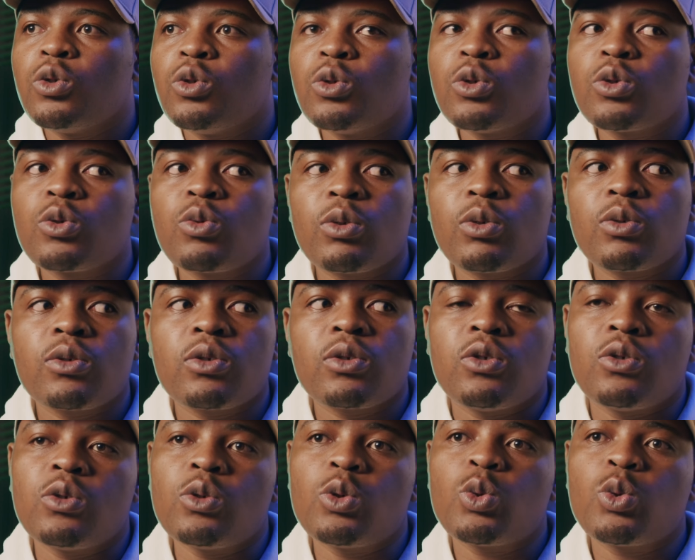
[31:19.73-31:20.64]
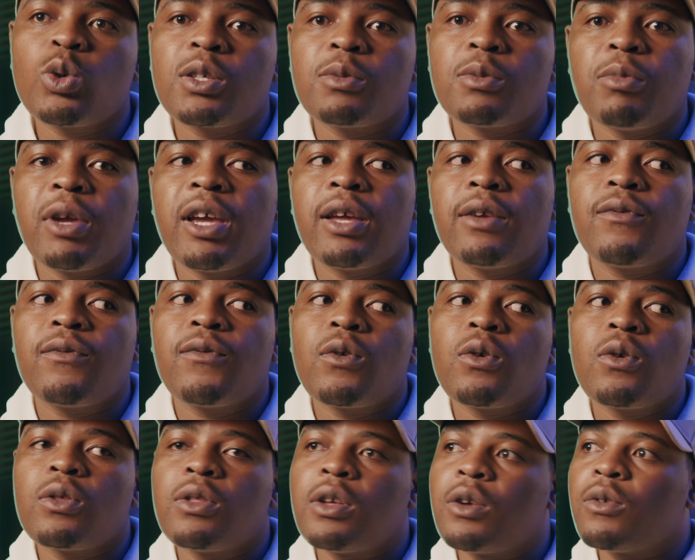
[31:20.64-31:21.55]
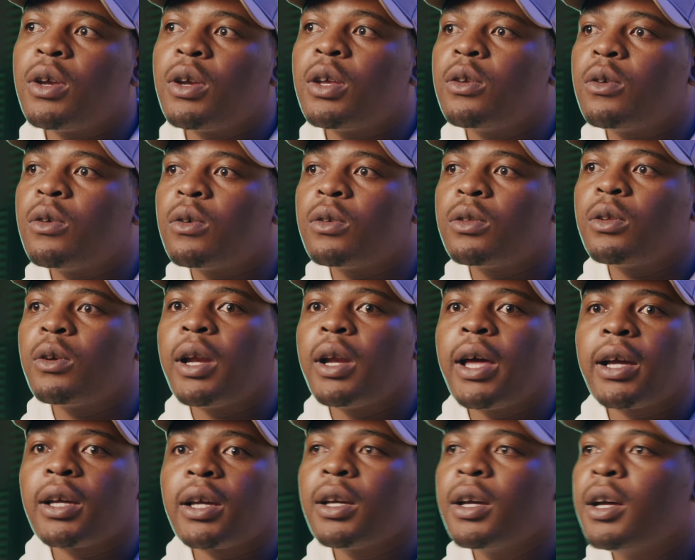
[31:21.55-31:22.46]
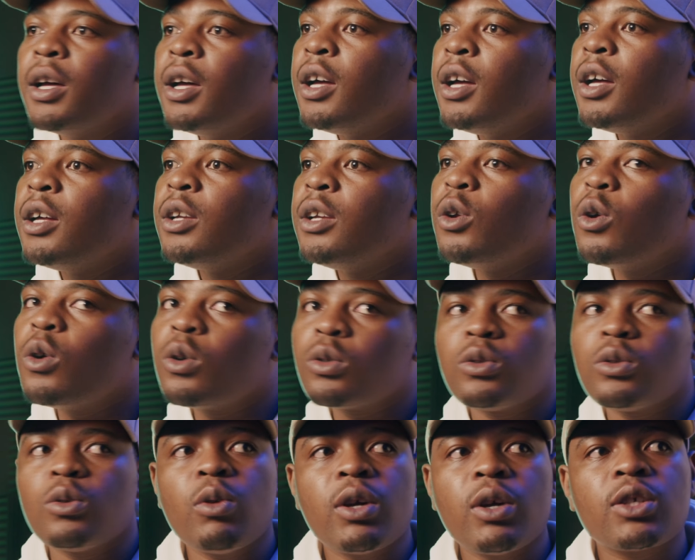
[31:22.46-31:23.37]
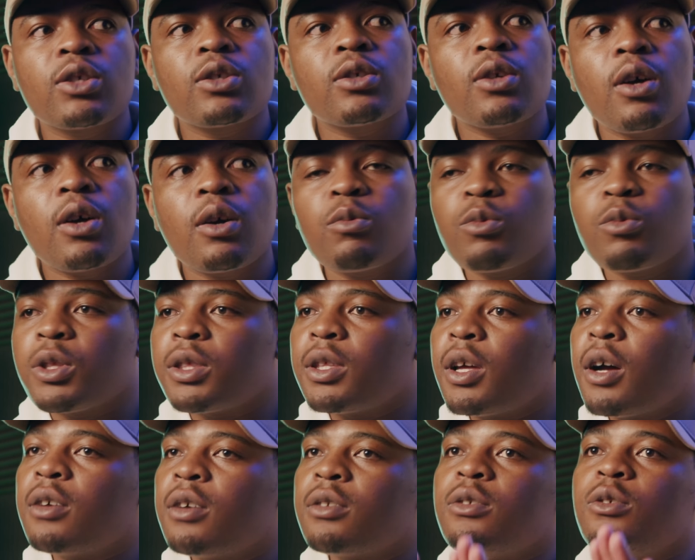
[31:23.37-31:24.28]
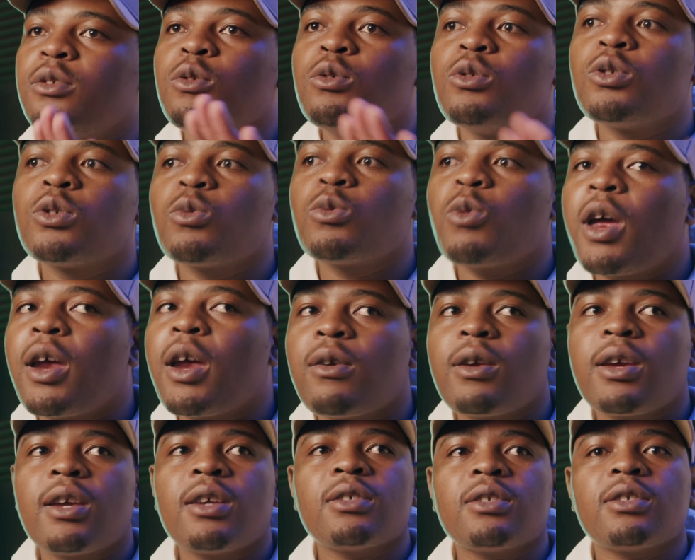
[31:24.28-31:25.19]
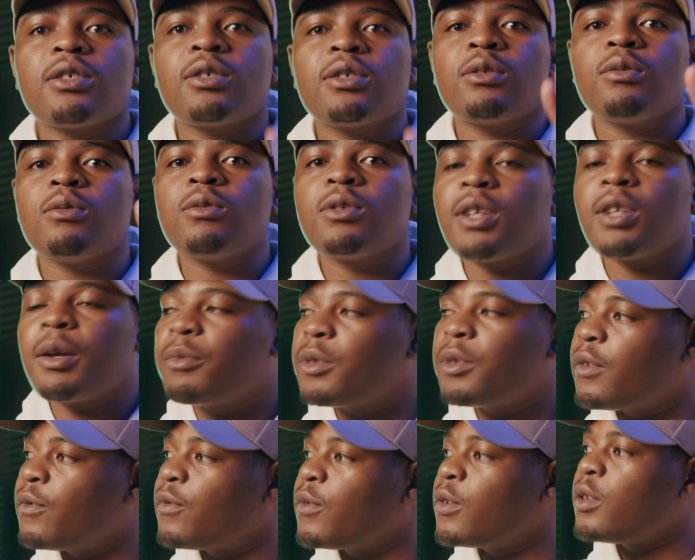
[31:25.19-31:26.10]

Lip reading: was made for the radio. They were like, no, do a song without you swearing, just do something